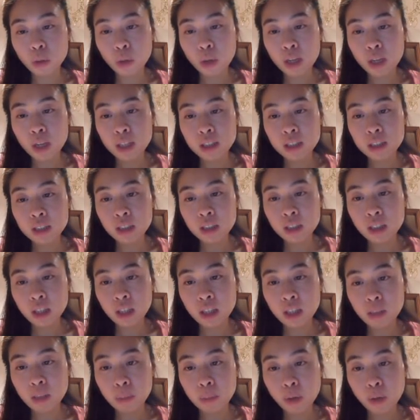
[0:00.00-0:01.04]
I'm going to go ahead and
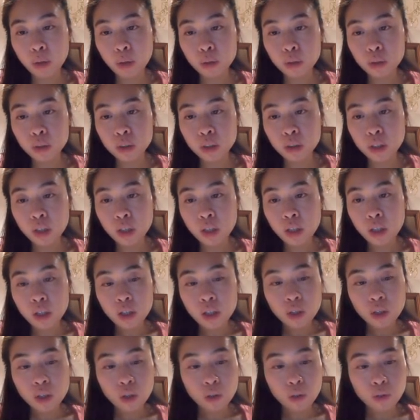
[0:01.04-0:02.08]
select the post
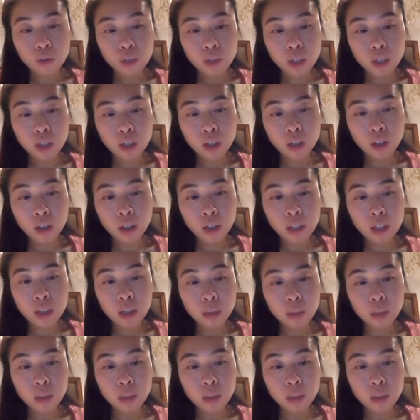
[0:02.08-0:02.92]
over here,